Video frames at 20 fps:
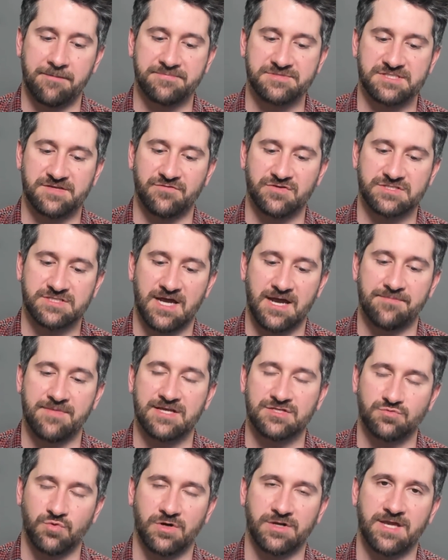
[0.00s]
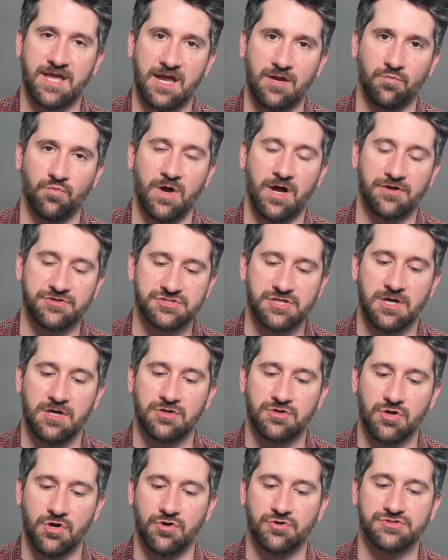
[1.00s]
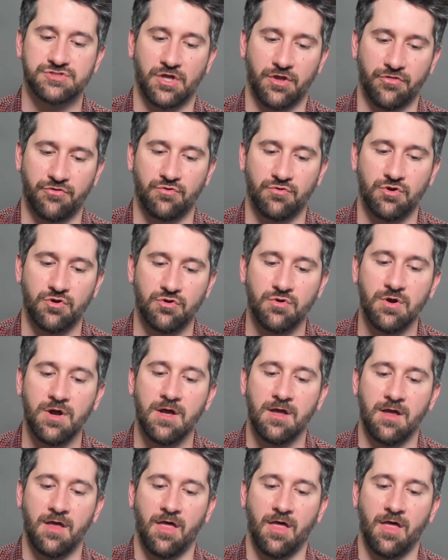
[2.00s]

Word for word: Pacific time. That's where Kate Welch goes through